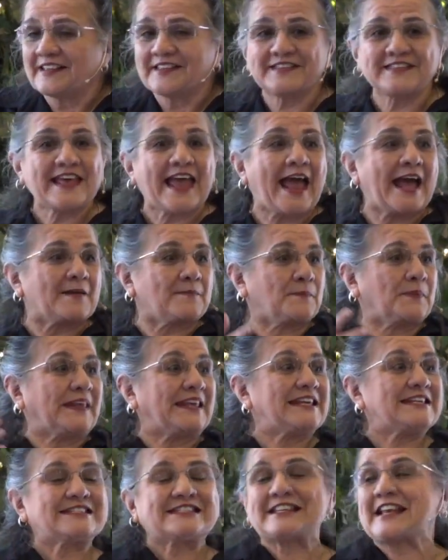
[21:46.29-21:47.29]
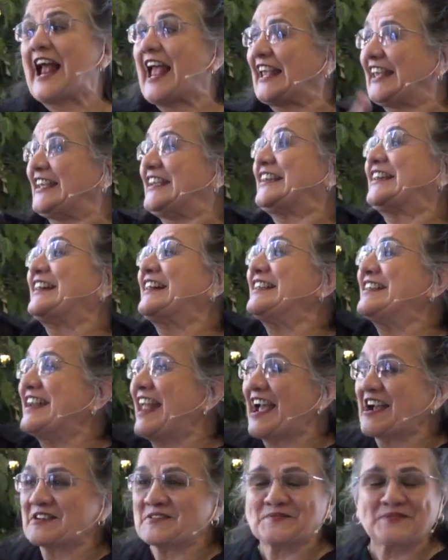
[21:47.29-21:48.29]
that peace, and I can
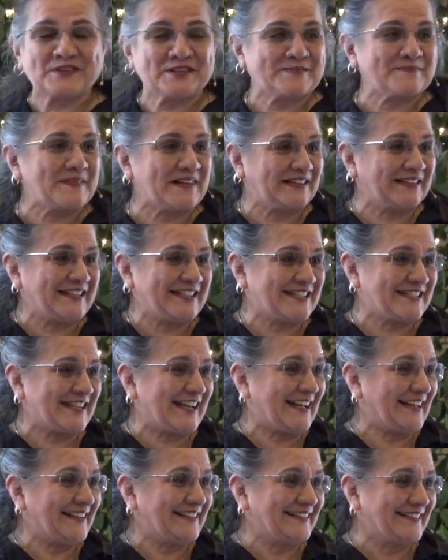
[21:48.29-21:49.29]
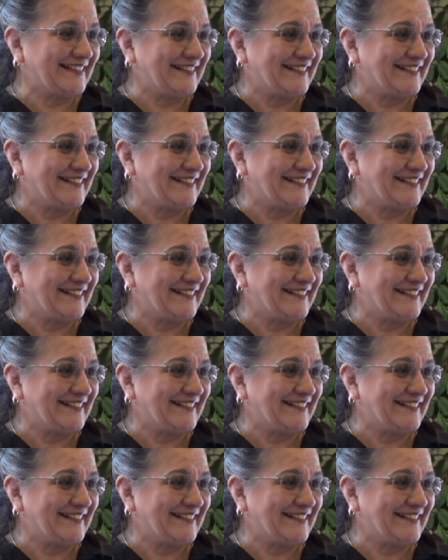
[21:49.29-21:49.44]
connect with Melissa.